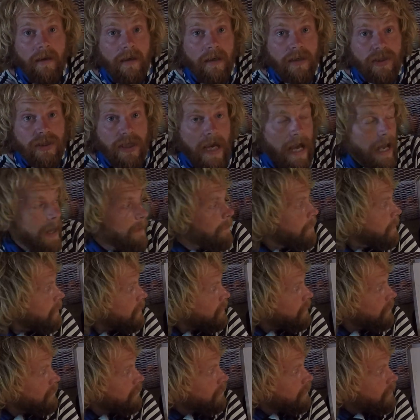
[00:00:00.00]
chap
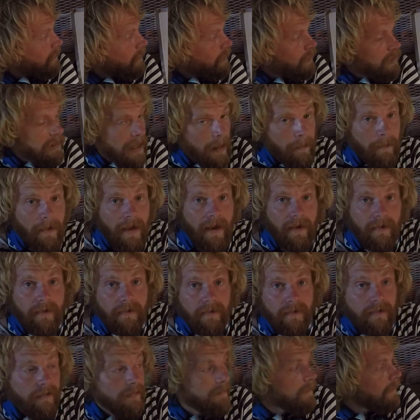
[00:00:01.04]
or
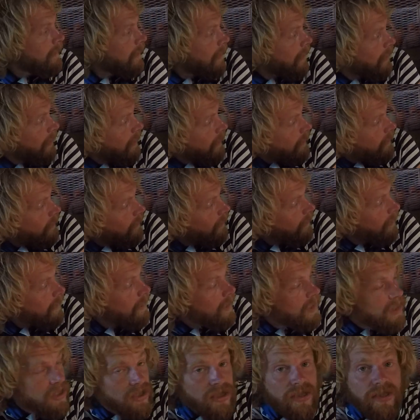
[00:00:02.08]
chapess here,
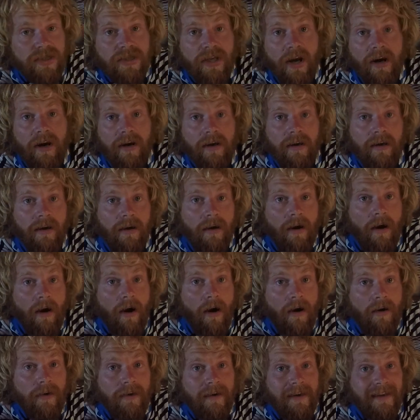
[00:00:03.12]
stuck
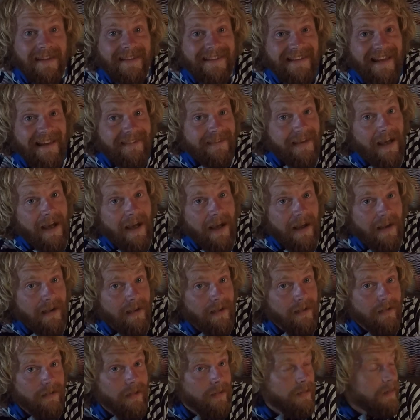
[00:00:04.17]
on a desert
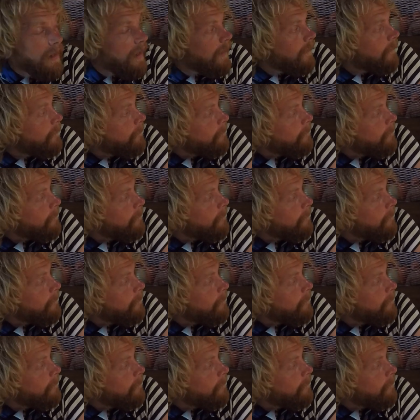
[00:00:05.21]
island, okay?